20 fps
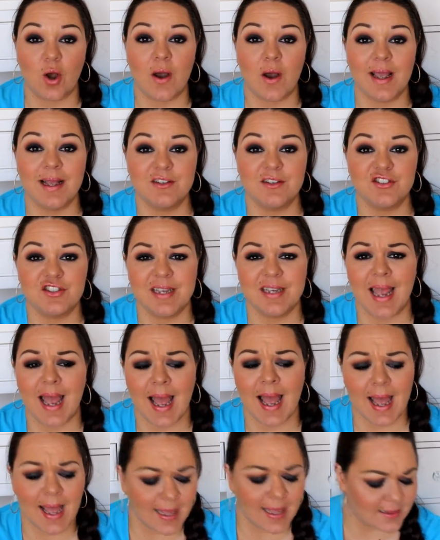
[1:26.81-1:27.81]
I actually
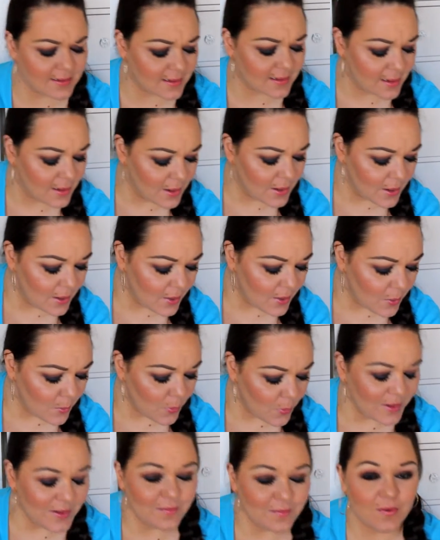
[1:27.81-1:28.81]
had,
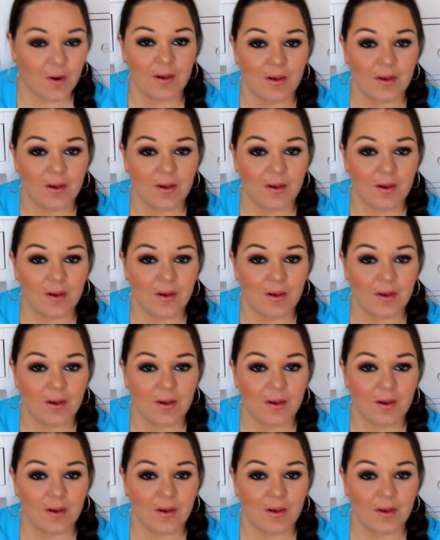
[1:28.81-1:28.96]
when it